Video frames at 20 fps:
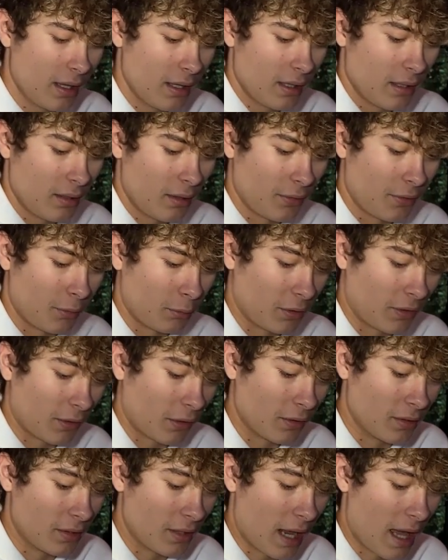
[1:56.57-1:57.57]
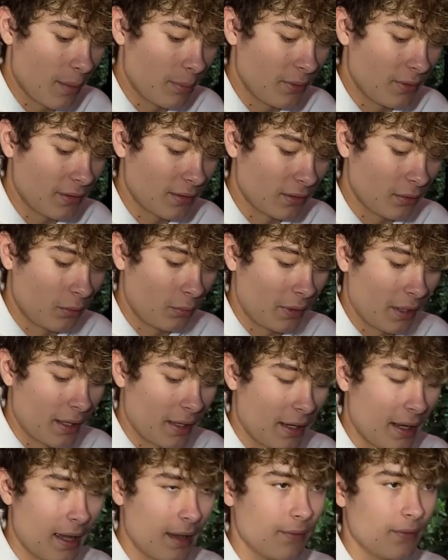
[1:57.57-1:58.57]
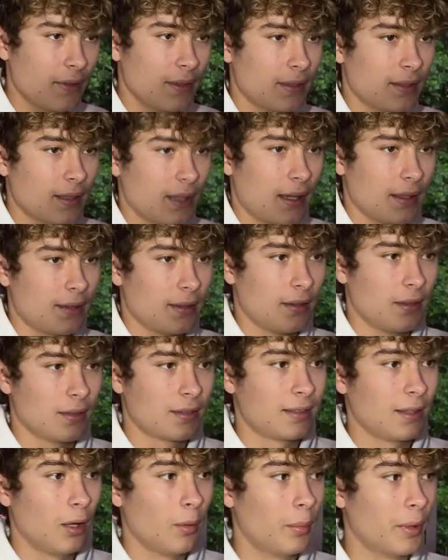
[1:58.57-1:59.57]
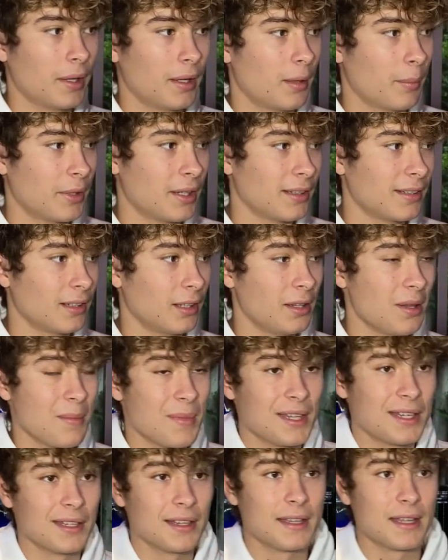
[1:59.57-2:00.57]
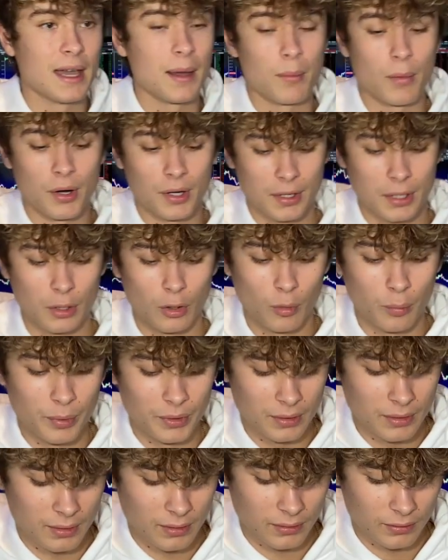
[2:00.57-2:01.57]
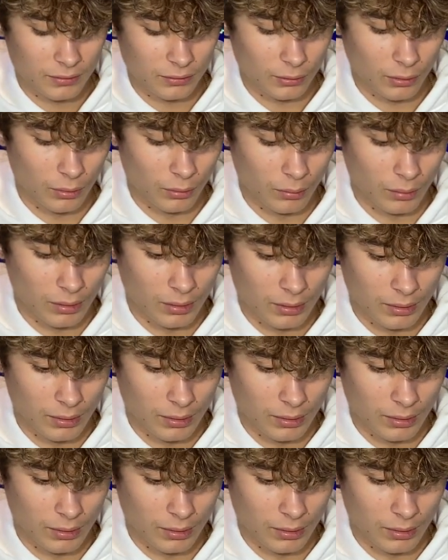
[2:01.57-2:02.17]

something retarded happens, so we gotta have this at the sell button. I'm gonna sell immediately at market open, so